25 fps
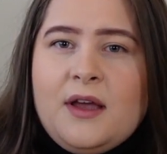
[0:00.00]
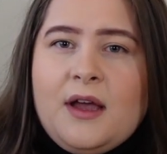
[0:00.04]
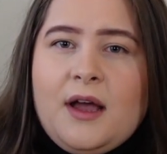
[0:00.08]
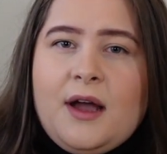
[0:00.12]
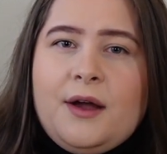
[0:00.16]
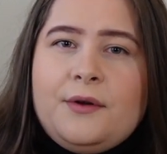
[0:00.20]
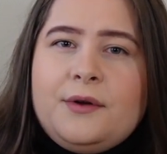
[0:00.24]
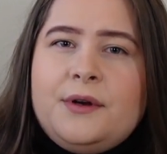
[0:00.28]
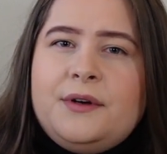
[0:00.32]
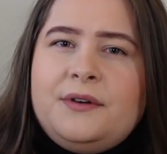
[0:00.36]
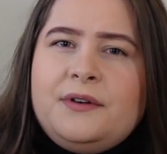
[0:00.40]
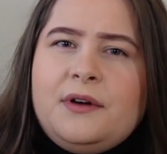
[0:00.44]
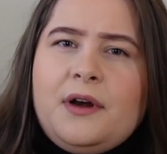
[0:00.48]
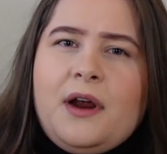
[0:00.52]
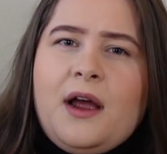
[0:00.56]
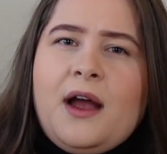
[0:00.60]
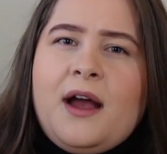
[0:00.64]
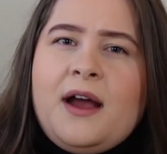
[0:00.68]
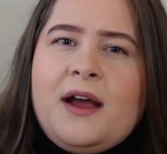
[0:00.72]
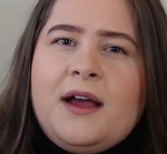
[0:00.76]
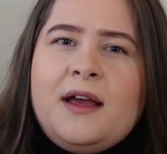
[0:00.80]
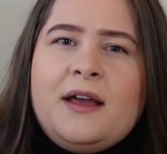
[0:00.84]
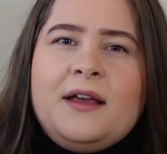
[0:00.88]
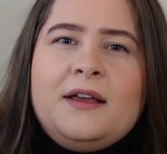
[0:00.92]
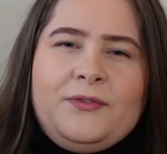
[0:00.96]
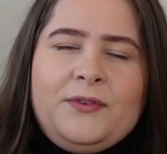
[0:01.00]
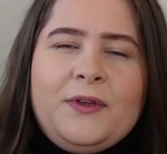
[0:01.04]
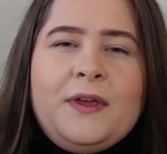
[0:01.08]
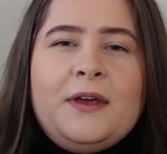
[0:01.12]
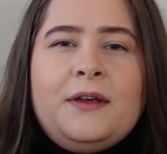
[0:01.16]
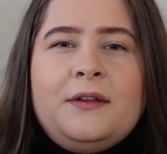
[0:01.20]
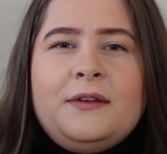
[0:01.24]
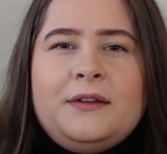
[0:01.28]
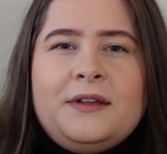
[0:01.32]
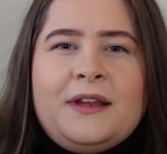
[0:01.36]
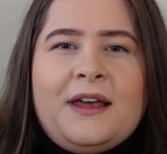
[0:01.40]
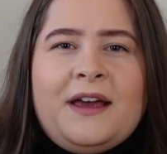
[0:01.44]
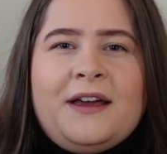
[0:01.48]
However, I
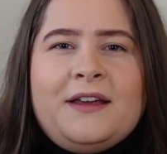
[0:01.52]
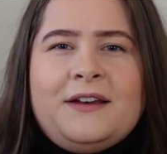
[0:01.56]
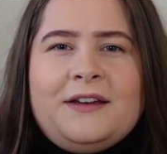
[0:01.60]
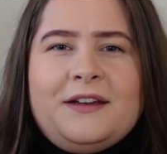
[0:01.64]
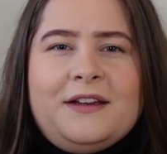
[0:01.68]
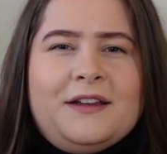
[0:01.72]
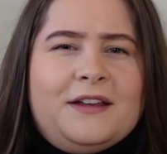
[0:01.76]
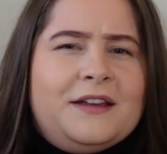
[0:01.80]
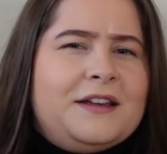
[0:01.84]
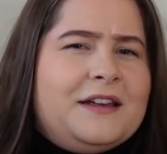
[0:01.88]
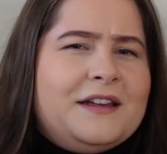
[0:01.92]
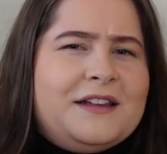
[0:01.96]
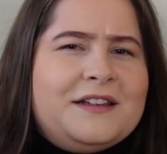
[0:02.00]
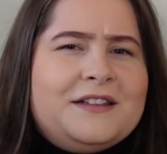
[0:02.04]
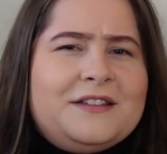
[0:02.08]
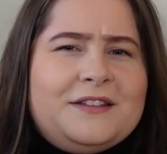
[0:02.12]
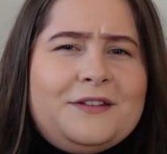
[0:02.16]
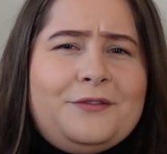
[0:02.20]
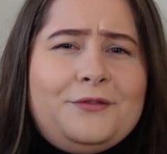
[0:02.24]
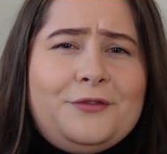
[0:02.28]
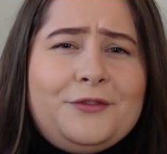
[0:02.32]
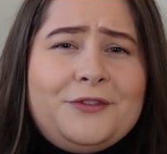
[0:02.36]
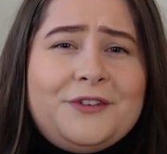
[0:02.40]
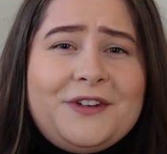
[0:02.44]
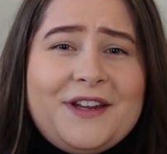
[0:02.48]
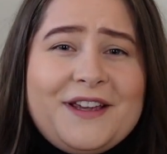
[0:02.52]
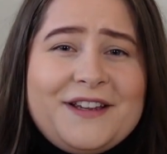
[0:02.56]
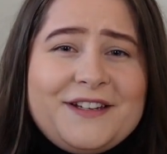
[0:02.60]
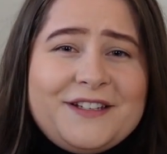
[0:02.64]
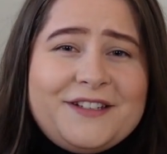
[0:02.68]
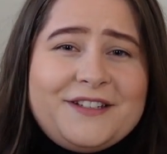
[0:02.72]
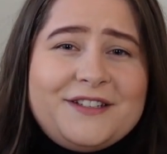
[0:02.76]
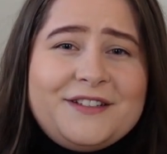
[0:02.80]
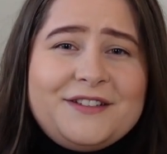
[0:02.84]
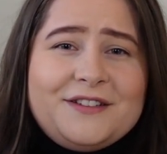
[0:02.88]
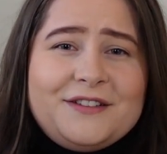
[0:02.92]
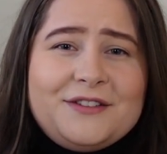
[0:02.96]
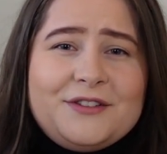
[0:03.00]
feel that it is a
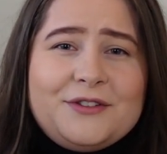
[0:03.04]
foundation,